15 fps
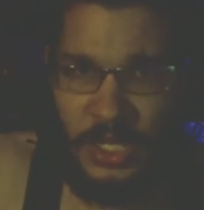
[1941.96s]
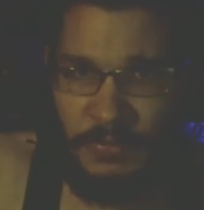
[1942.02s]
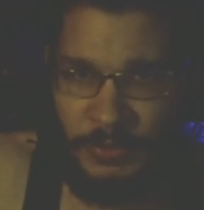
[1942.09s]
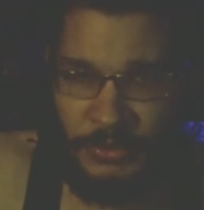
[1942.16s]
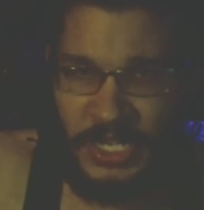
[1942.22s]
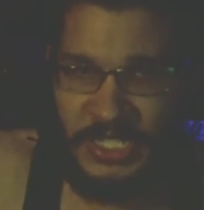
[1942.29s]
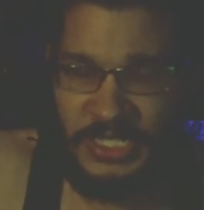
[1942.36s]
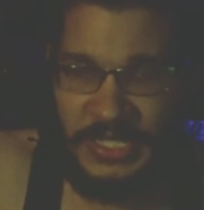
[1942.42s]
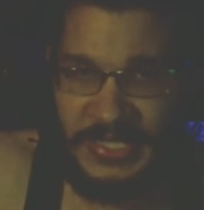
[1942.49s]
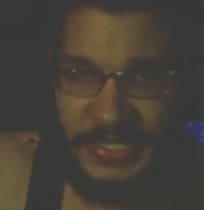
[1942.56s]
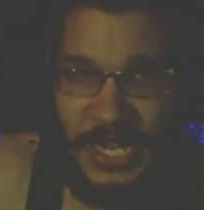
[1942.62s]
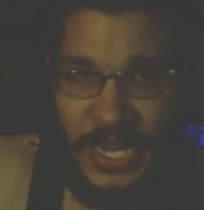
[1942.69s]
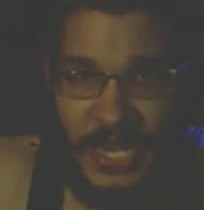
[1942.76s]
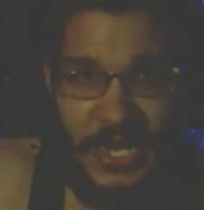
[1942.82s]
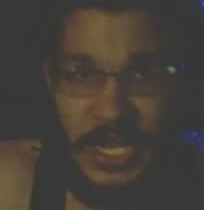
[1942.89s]
progression
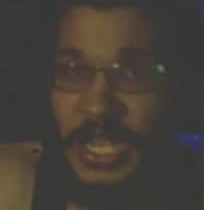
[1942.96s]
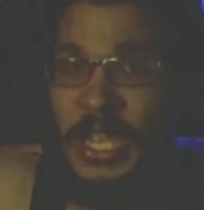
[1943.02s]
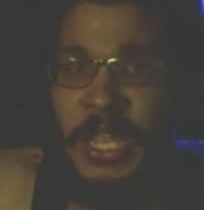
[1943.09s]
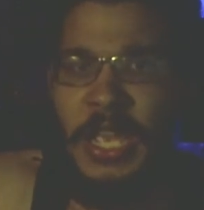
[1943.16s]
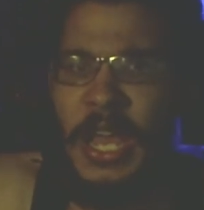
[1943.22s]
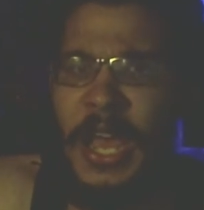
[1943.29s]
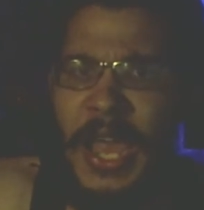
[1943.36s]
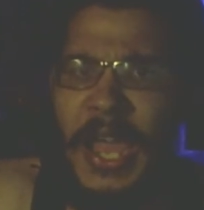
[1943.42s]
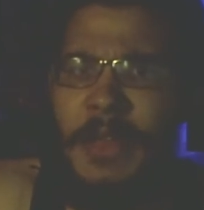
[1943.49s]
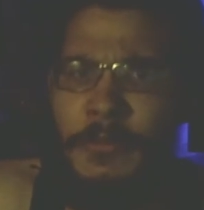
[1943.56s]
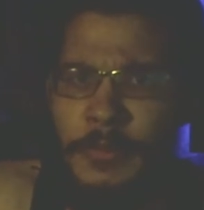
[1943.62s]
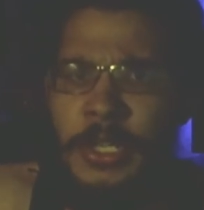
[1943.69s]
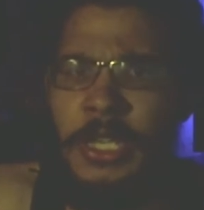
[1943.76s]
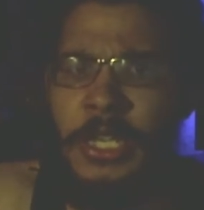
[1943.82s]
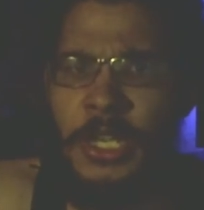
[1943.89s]
aside, I
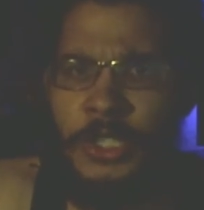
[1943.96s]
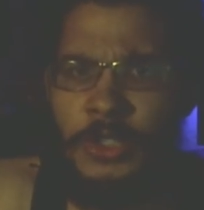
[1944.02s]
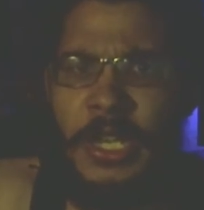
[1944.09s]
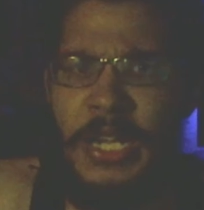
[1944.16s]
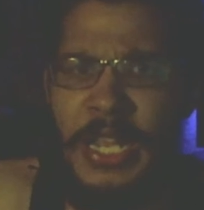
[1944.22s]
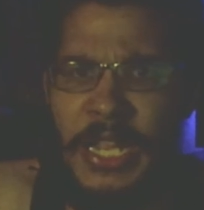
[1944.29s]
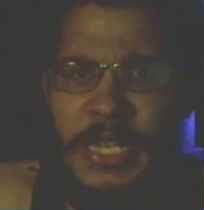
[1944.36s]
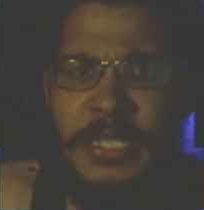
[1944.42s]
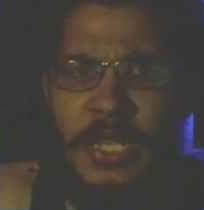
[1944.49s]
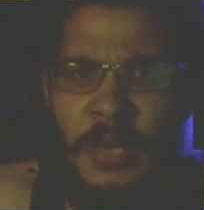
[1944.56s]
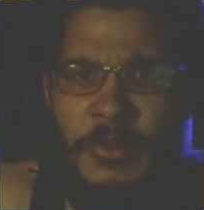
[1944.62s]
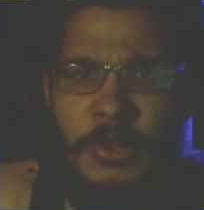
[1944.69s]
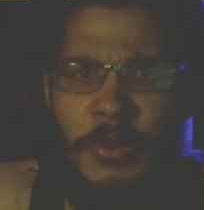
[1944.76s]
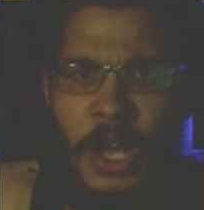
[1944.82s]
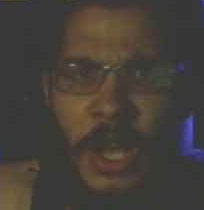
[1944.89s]
really enjoyed
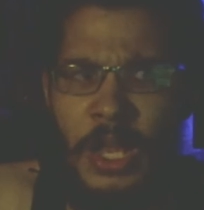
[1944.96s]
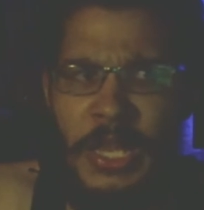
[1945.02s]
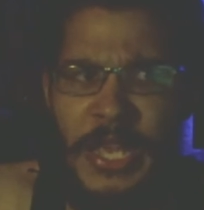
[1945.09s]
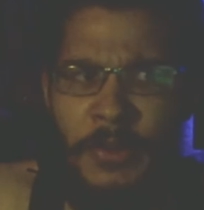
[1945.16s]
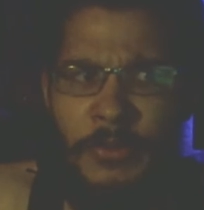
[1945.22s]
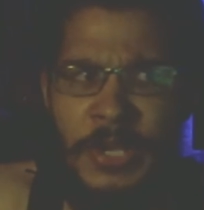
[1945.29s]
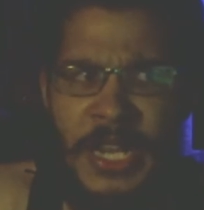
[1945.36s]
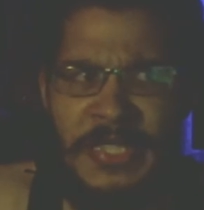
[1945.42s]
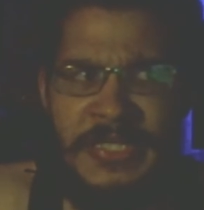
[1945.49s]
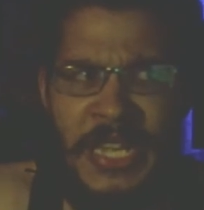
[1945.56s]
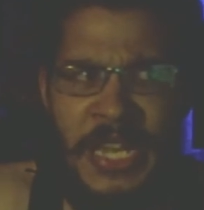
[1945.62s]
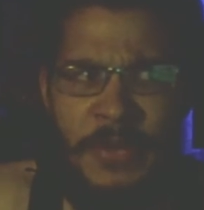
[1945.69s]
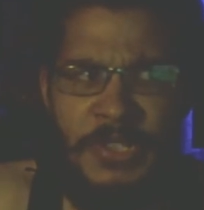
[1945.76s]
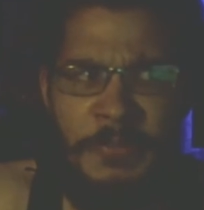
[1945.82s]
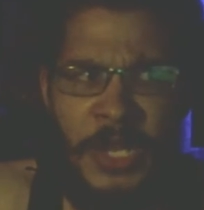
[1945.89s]
AEW All Out. Would I
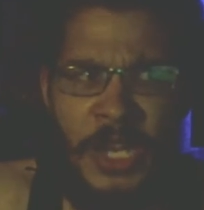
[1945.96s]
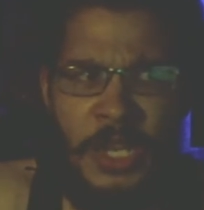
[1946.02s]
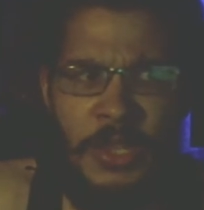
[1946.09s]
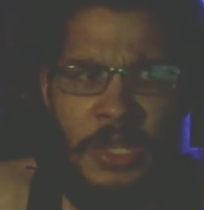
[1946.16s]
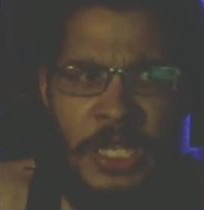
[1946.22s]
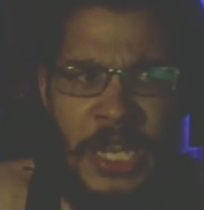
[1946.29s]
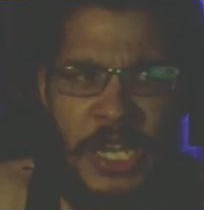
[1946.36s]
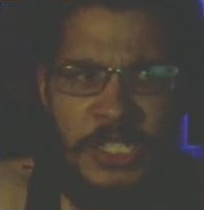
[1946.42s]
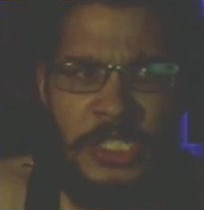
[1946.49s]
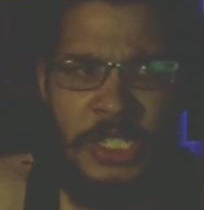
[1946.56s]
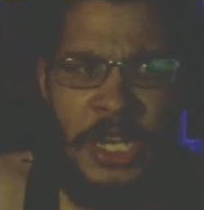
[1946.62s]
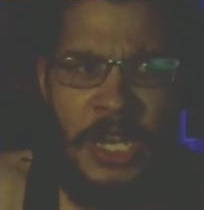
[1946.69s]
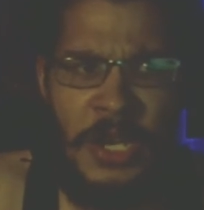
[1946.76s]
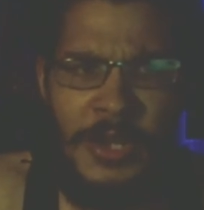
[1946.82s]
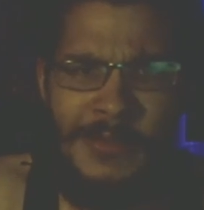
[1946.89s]
say it was better than last
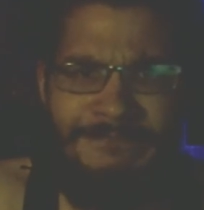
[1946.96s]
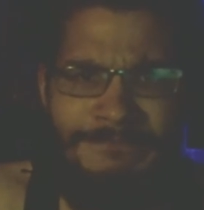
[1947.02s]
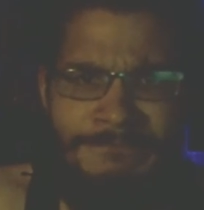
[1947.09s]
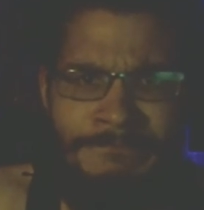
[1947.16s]
year?